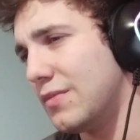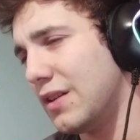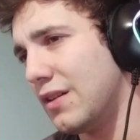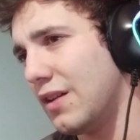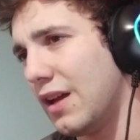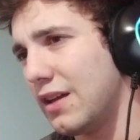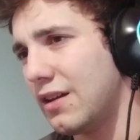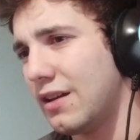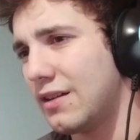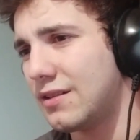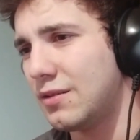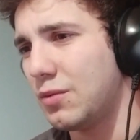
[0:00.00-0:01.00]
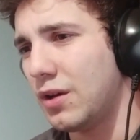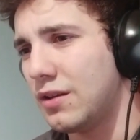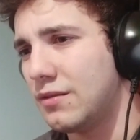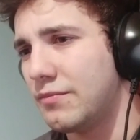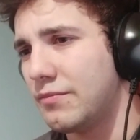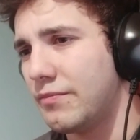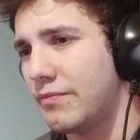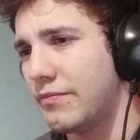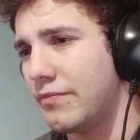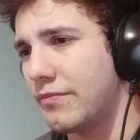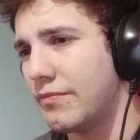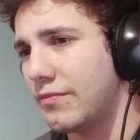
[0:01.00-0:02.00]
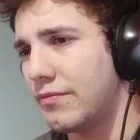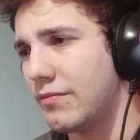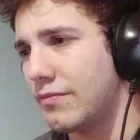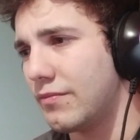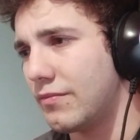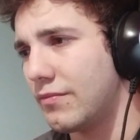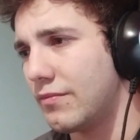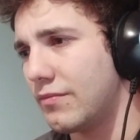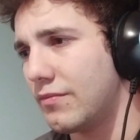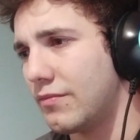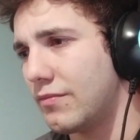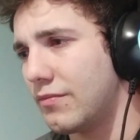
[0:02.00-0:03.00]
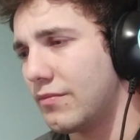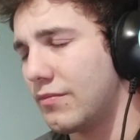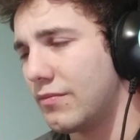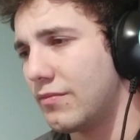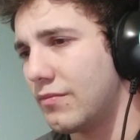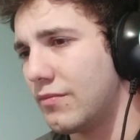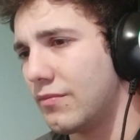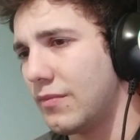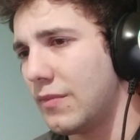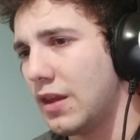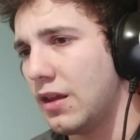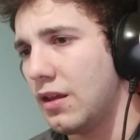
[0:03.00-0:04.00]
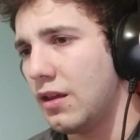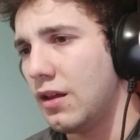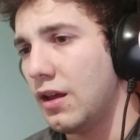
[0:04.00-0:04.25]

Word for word: family, yeah, I, I see but no why. Friends, or have friends but no family?